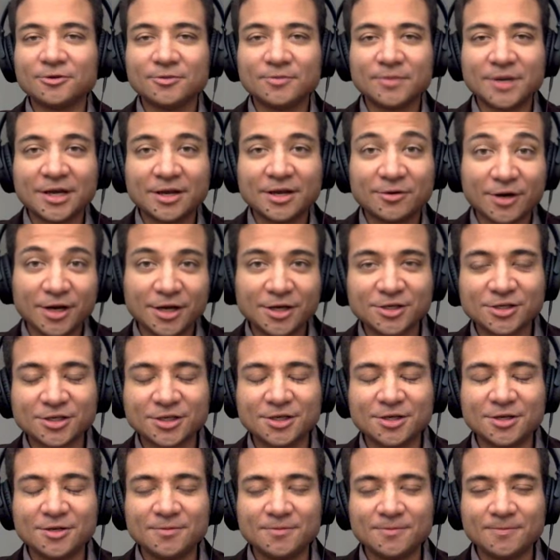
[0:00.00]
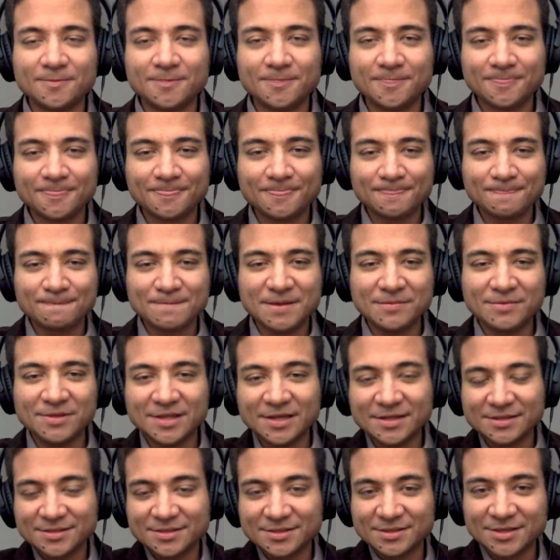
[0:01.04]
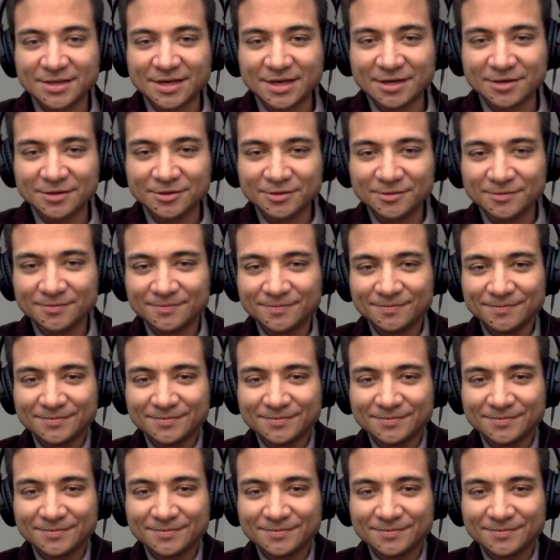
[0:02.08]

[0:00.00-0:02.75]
migration. Maybe that's the title.